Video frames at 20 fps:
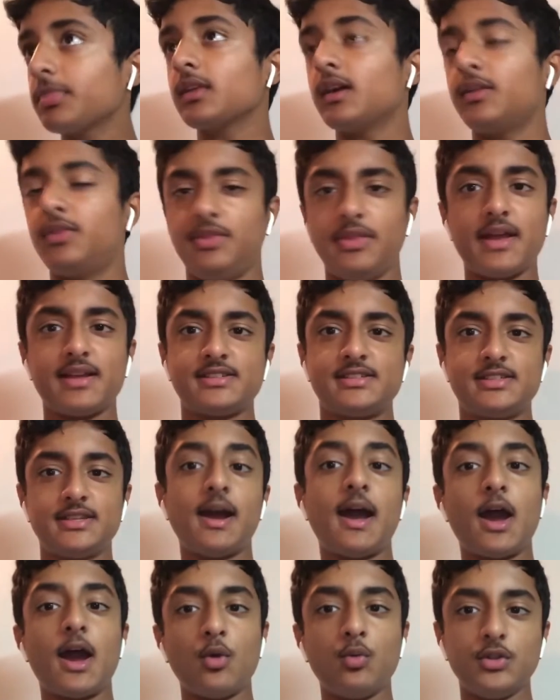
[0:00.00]
I think that's
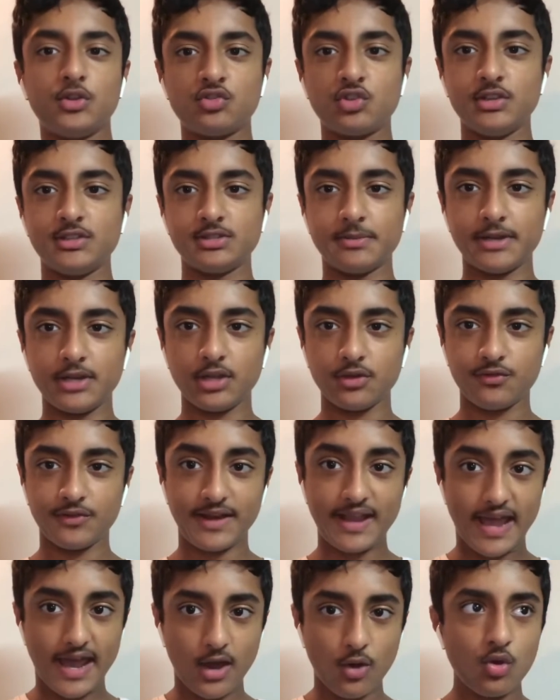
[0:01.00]
how we treat Semenyo for
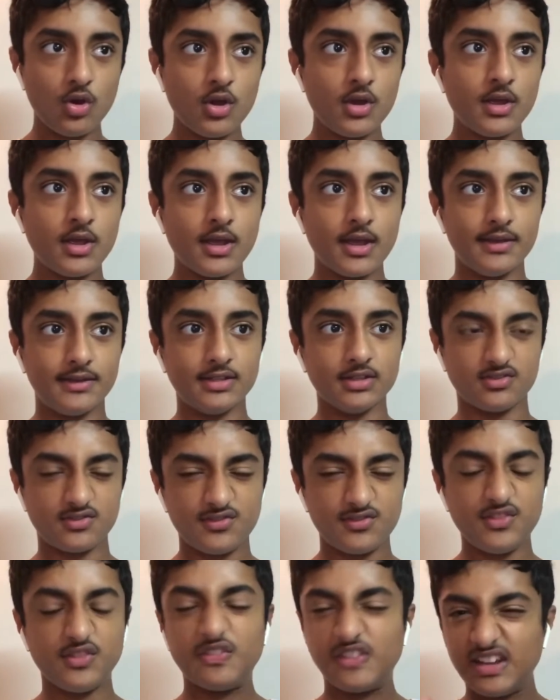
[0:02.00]
now, until
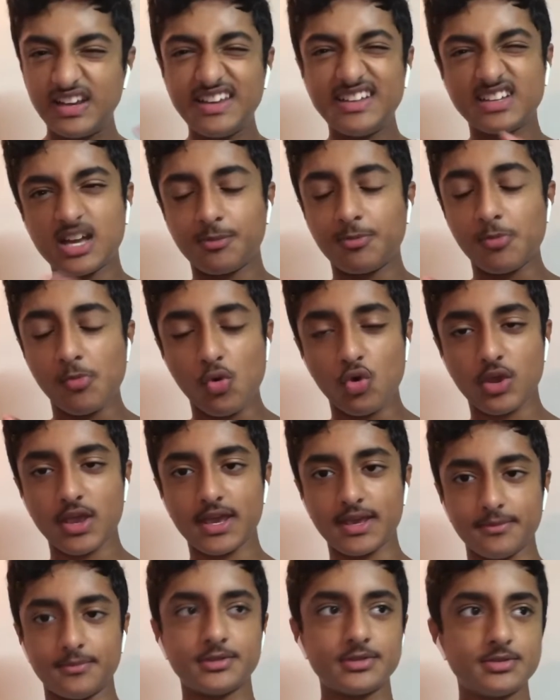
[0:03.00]
a couple more
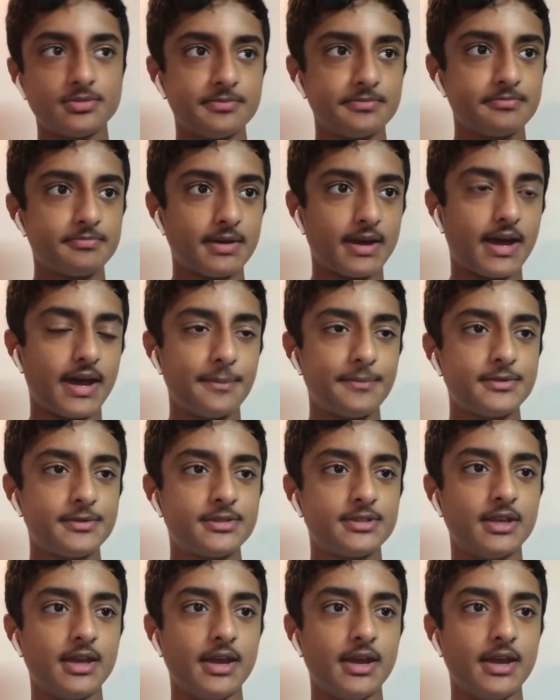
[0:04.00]
games, perhaps.